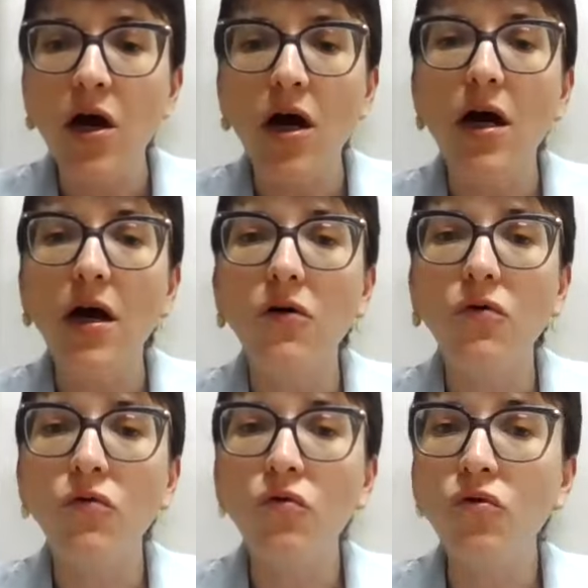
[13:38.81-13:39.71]
Uh,
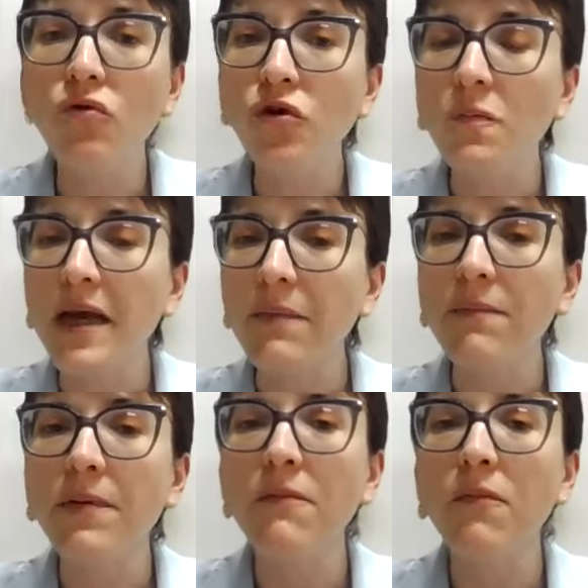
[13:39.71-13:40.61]
could you
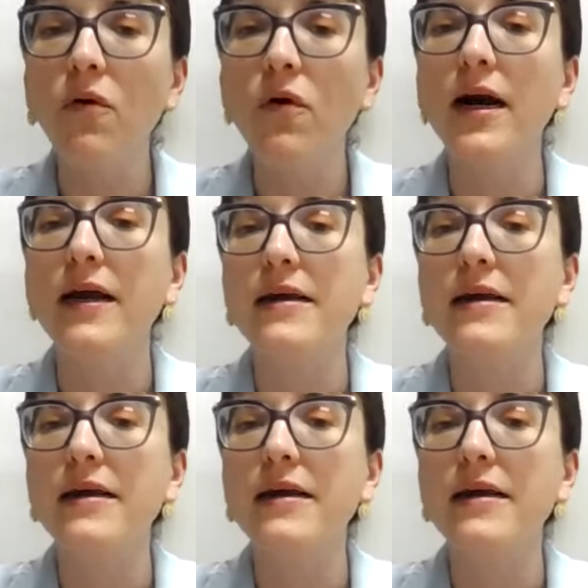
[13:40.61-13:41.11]
maybe be more